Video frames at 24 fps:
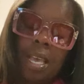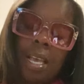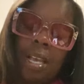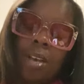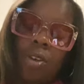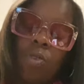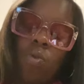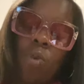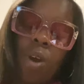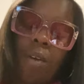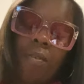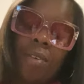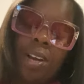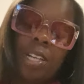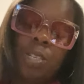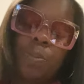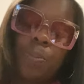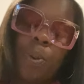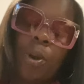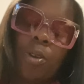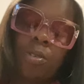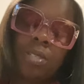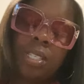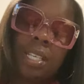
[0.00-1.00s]
whoever this
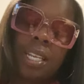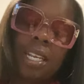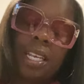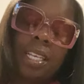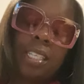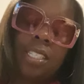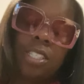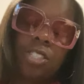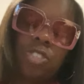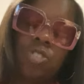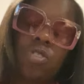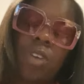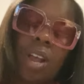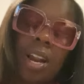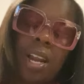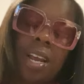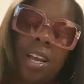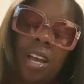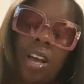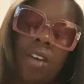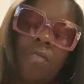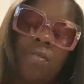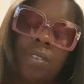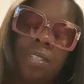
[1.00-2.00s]
person is is trying to
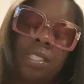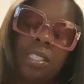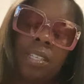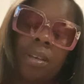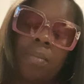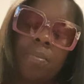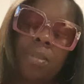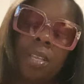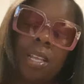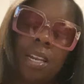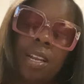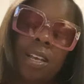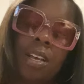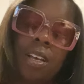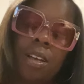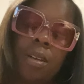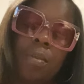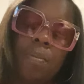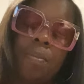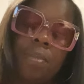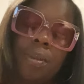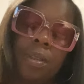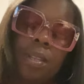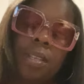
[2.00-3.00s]
cover something
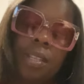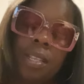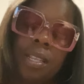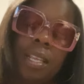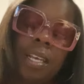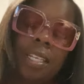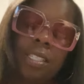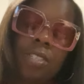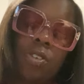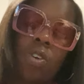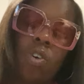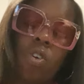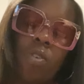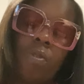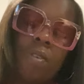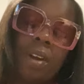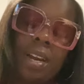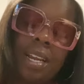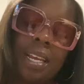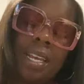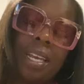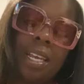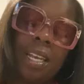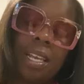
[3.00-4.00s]
up that's
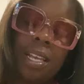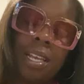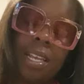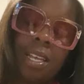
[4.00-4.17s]
already